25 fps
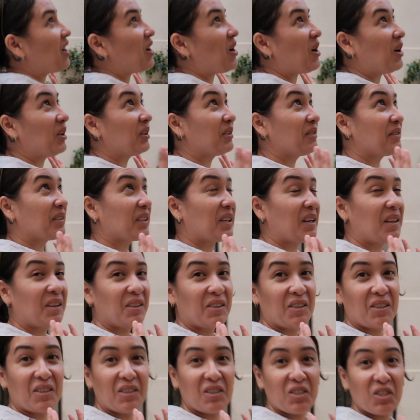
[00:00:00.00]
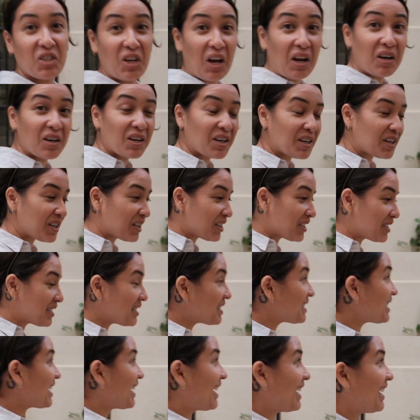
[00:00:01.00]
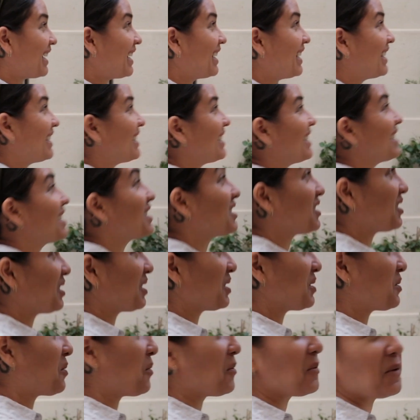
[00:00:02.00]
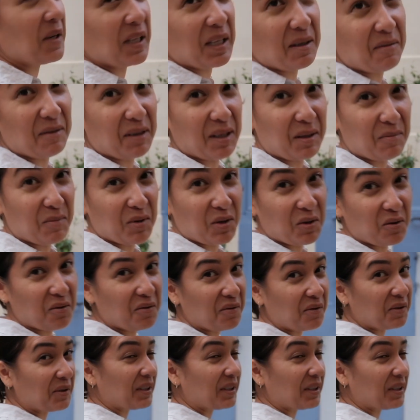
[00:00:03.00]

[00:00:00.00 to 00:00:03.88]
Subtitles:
all of the colored shutters, and it's just really, really beautiful